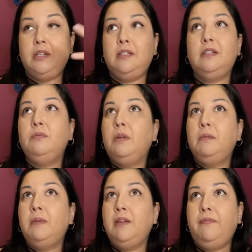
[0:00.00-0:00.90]
This is one of
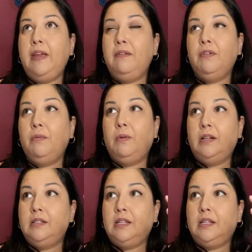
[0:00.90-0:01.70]
my favorite ones.